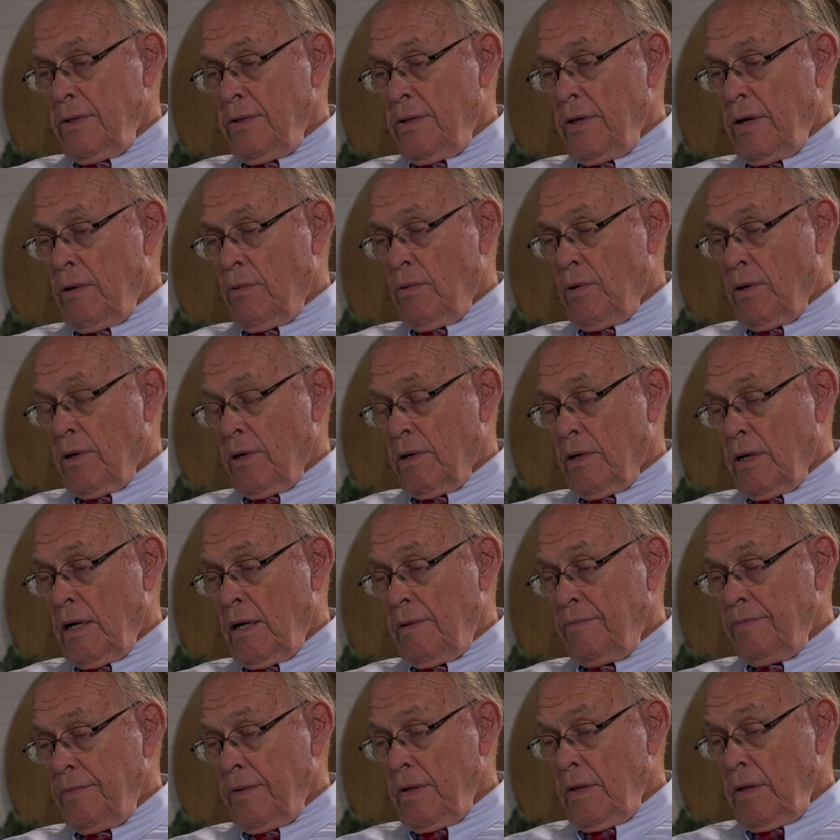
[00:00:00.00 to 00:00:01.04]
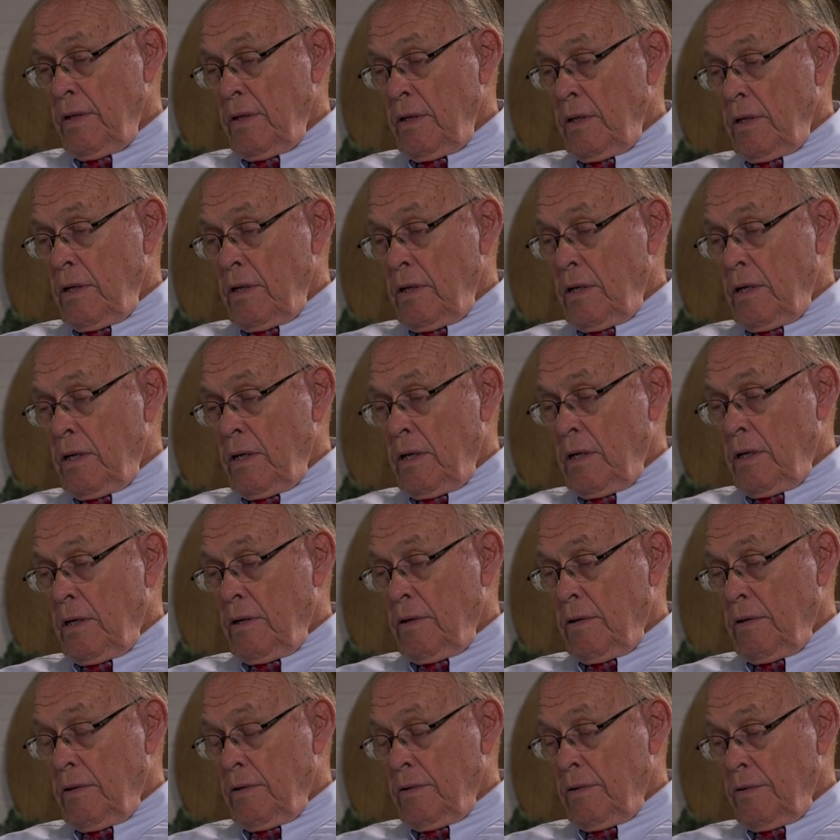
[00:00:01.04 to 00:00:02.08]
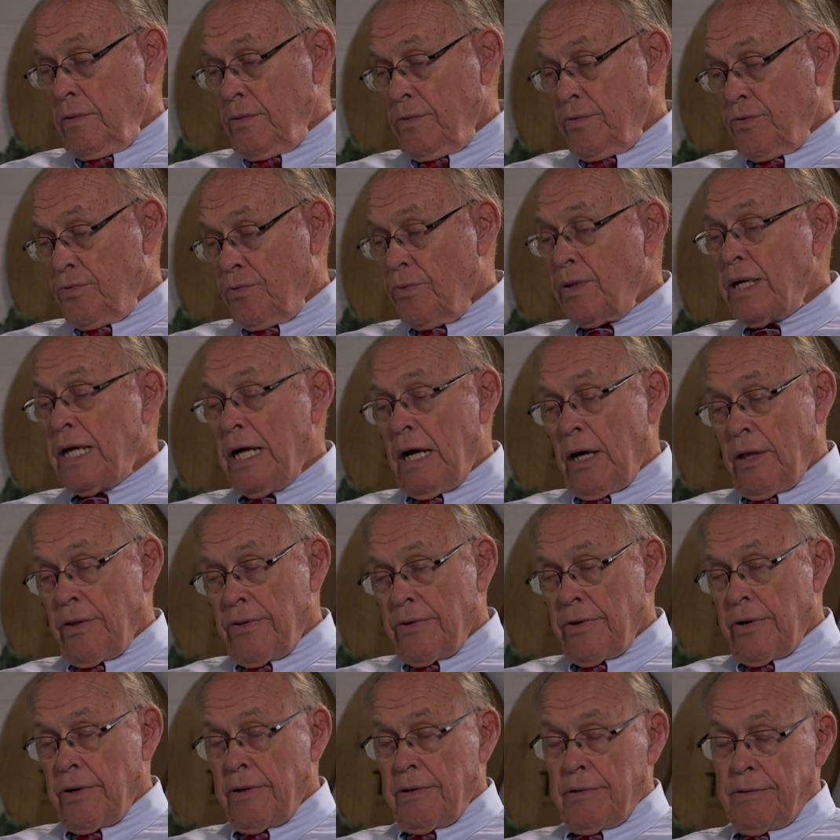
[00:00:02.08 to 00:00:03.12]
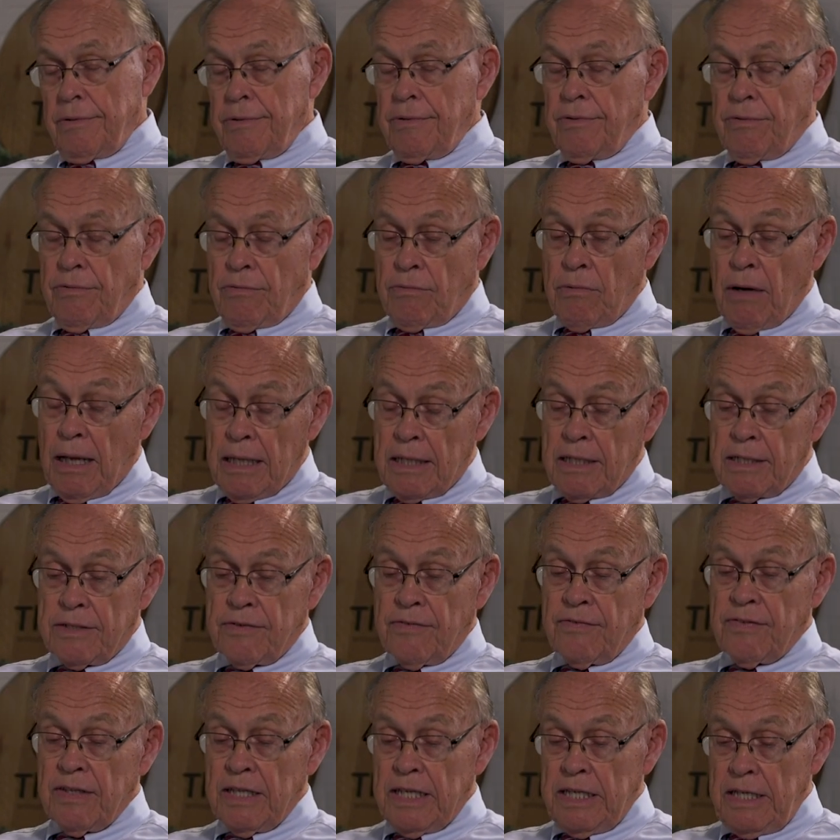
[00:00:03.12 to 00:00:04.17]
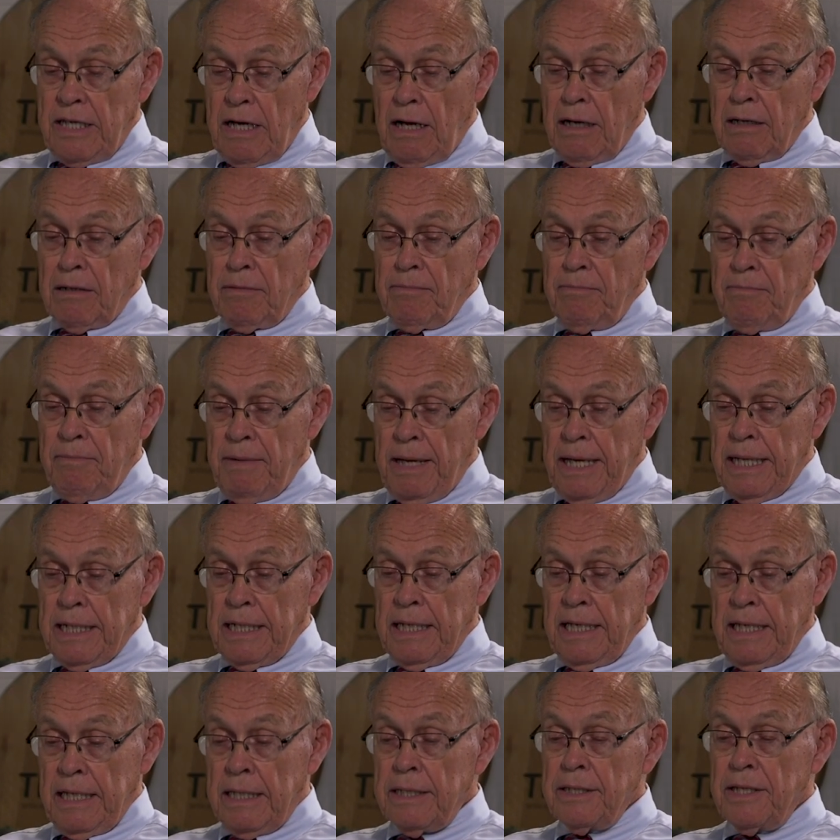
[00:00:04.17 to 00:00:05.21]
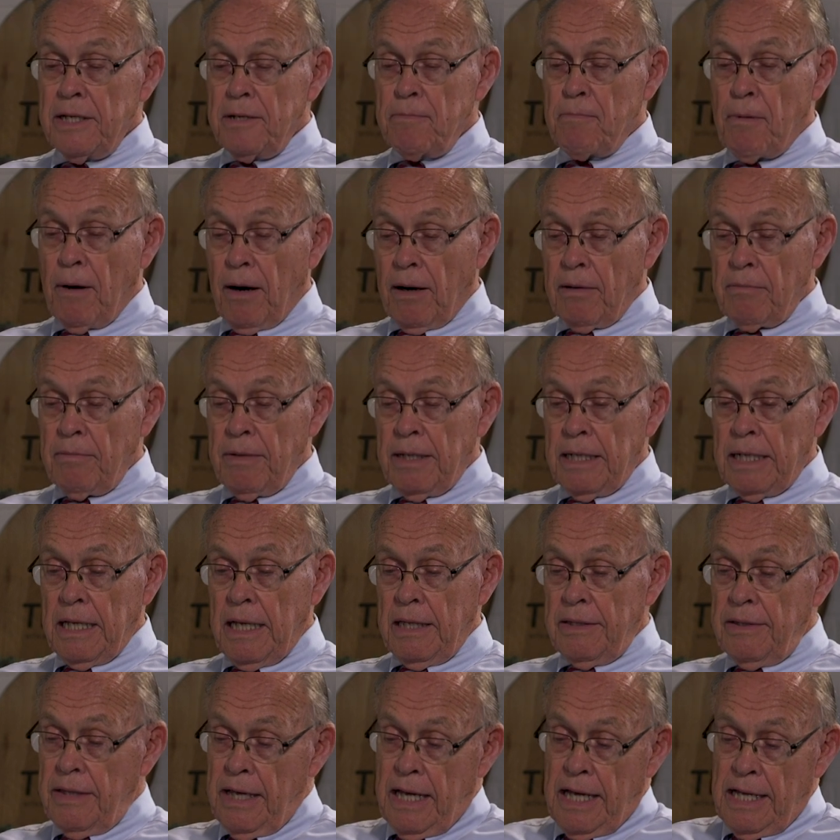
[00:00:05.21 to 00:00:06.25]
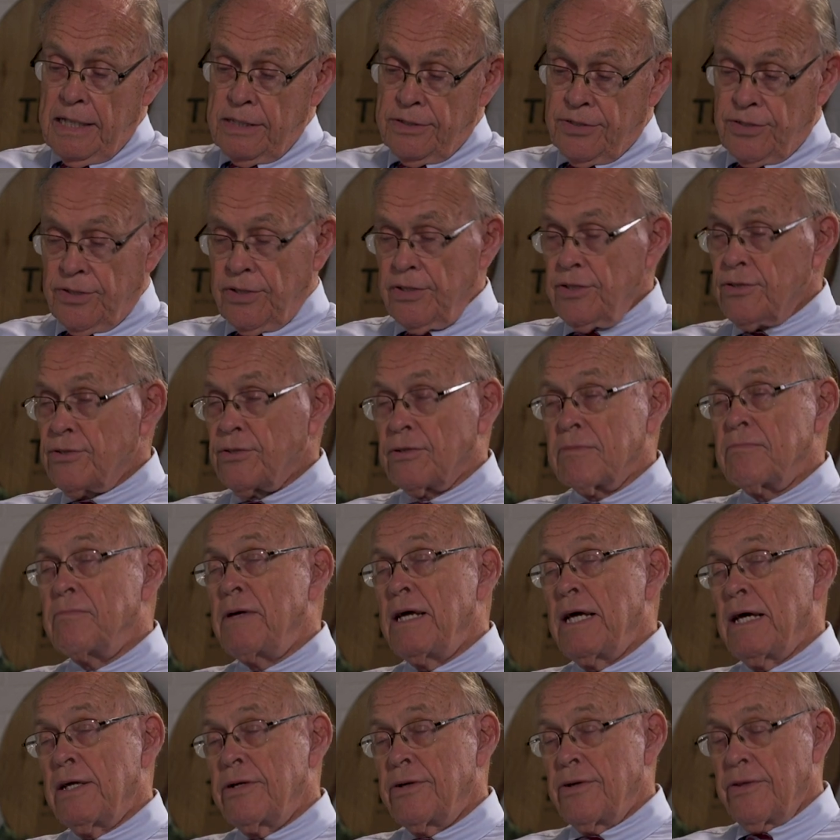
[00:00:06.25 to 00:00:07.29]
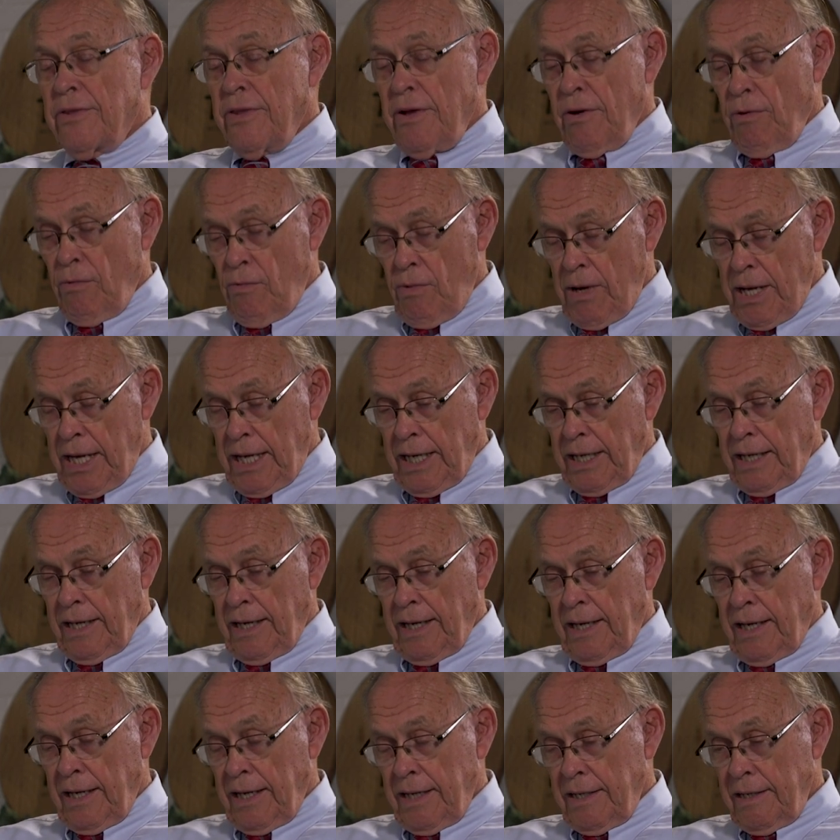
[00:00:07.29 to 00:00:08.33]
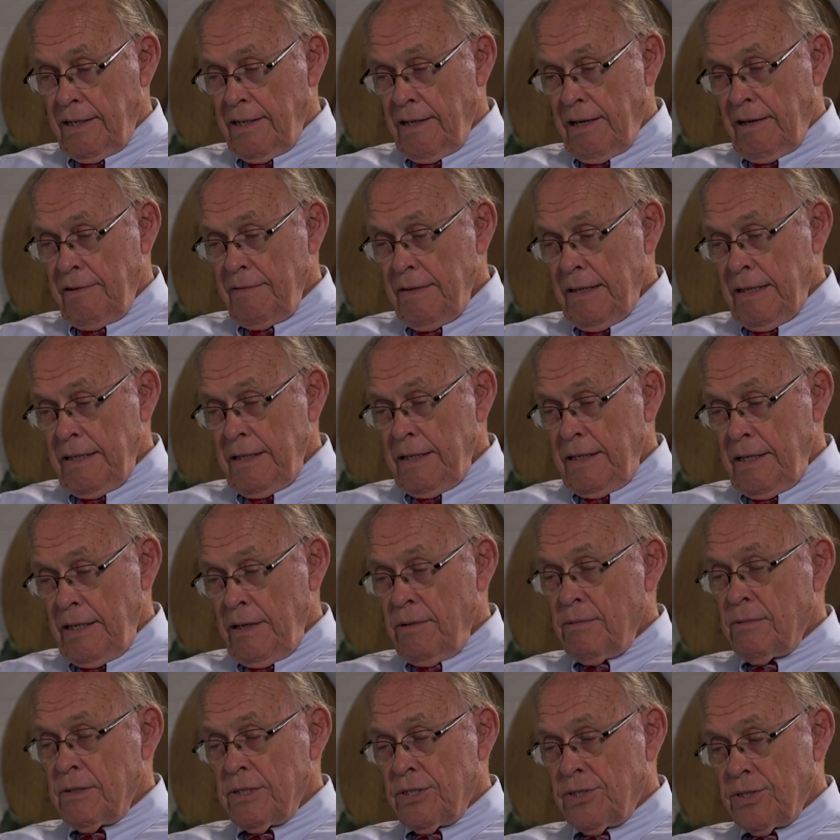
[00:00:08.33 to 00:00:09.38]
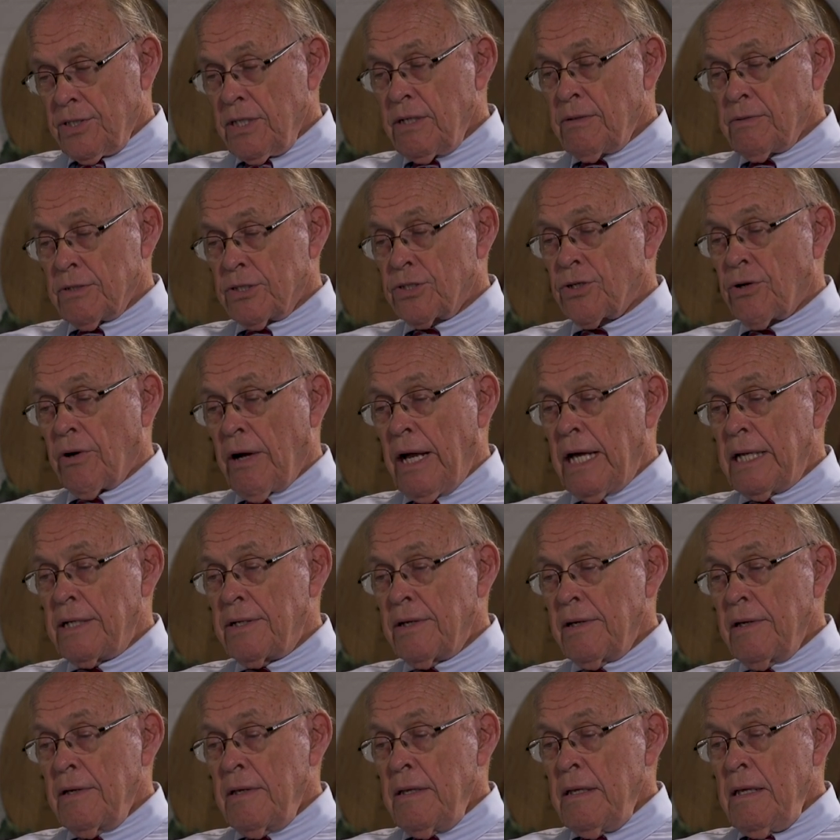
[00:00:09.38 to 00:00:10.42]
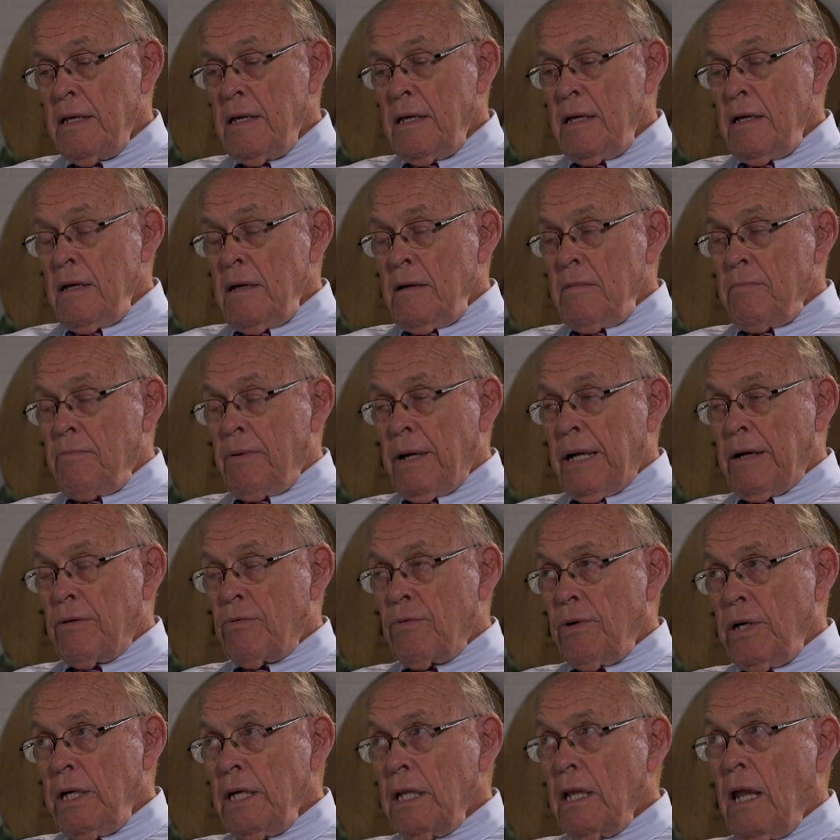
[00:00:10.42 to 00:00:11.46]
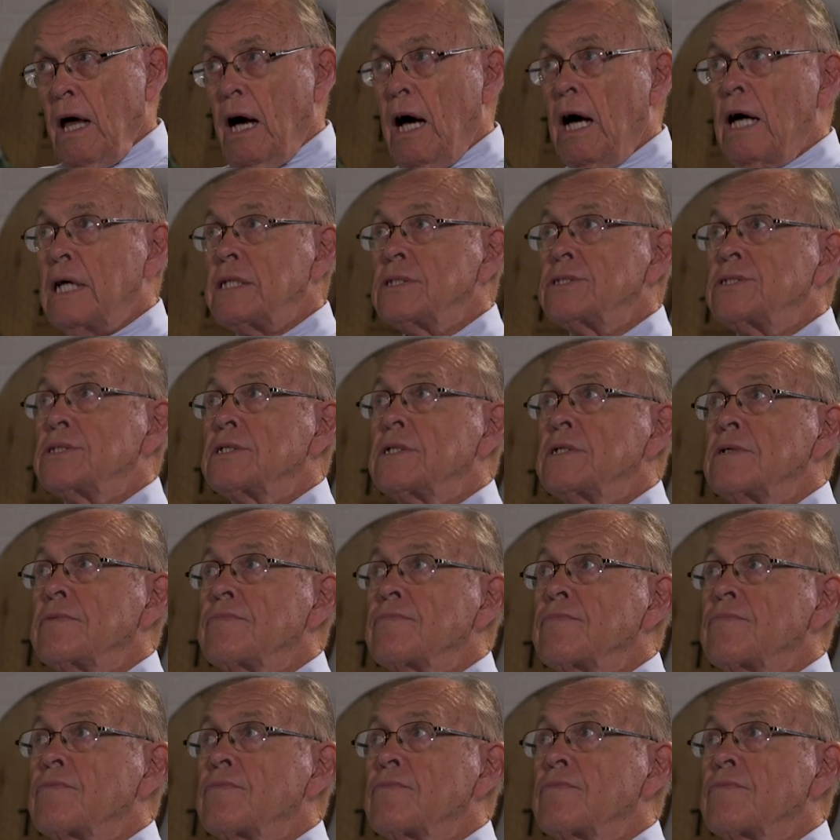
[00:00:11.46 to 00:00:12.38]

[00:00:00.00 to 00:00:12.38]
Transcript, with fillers: there were uh, uh, three other relatively young men in the department, and they sort of took me under their wing and uh, it was it was great. But I realized,